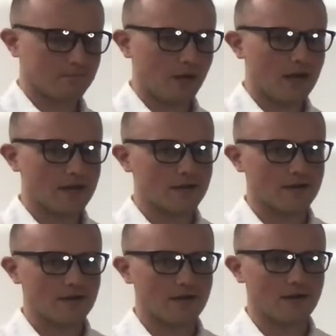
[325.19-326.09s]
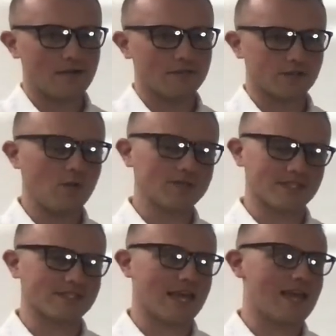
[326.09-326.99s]
But there's always a
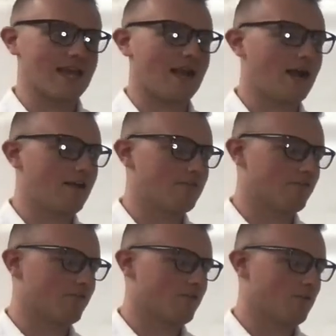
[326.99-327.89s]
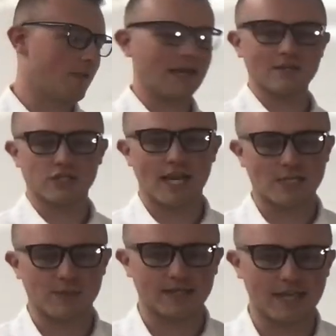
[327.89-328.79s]
saying of manage the
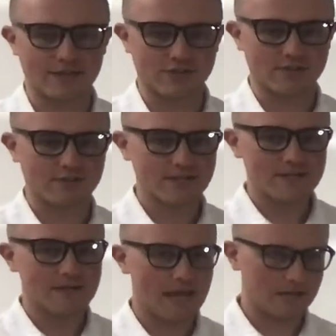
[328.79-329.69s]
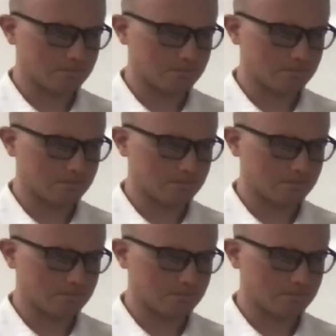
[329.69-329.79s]
expectations. And